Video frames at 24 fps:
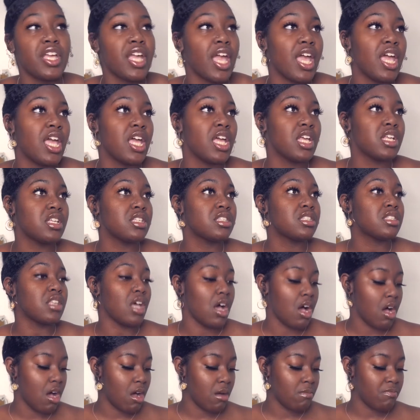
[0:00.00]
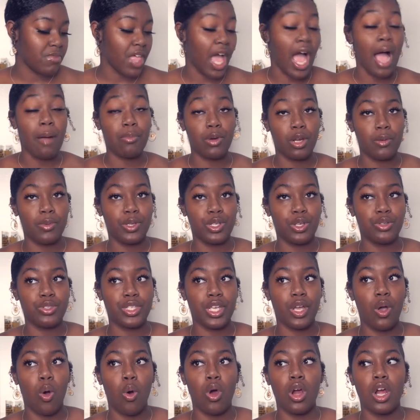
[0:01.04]
is that I'm gonna be
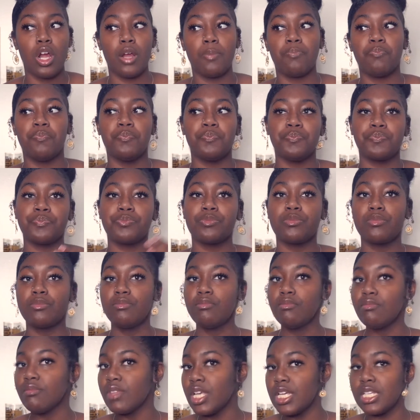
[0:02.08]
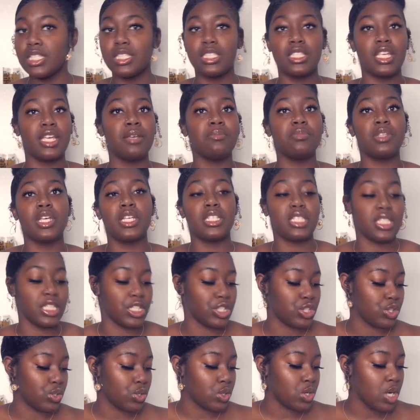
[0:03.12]
using or is deemed
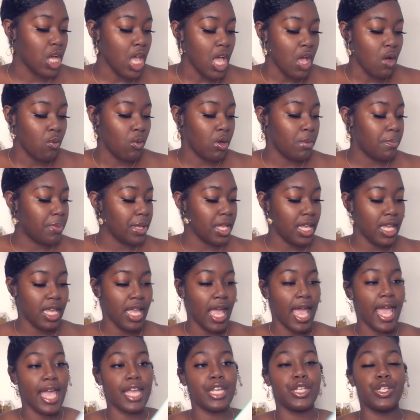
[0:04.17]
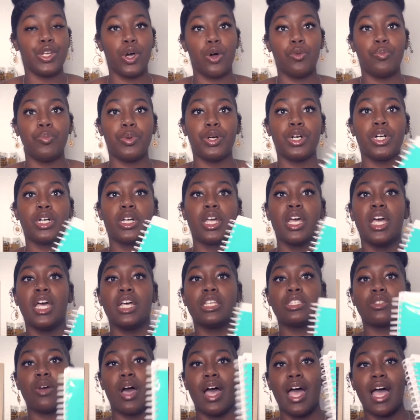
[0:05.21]
essential would be a notebook.
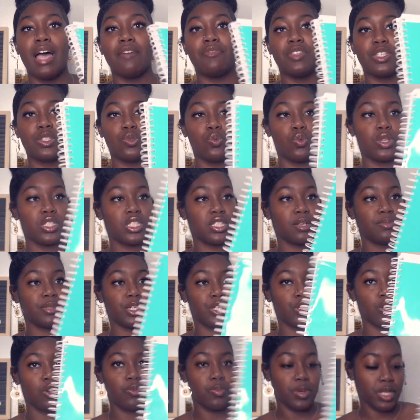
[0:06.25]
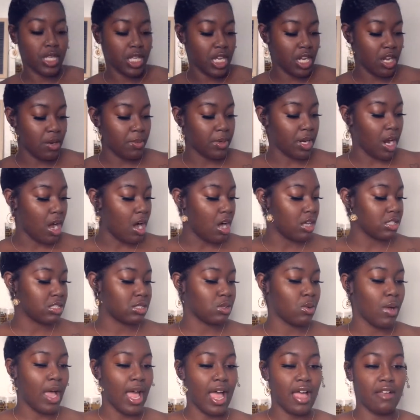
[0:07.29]
So I have this one subject notebook here, but I
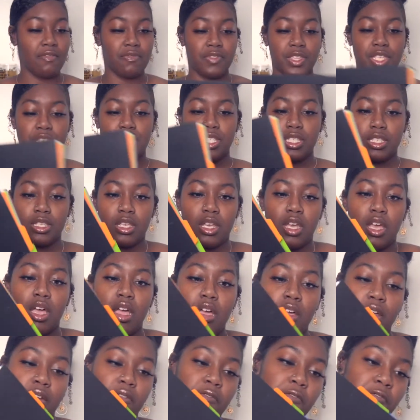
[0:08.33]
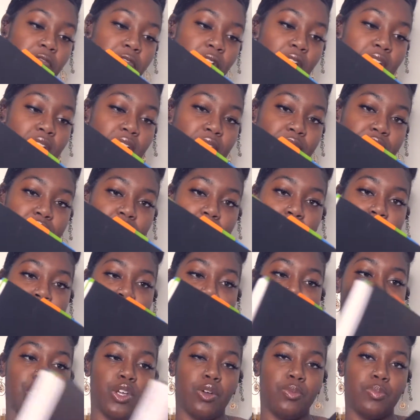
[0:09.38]
also have this 5
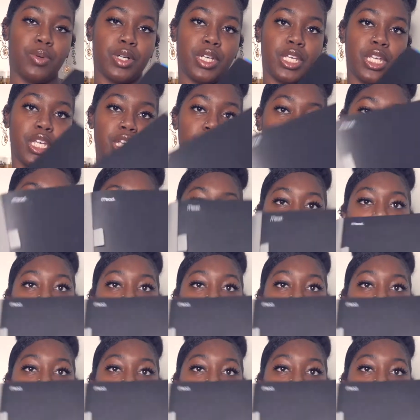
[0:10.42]
subject notebook here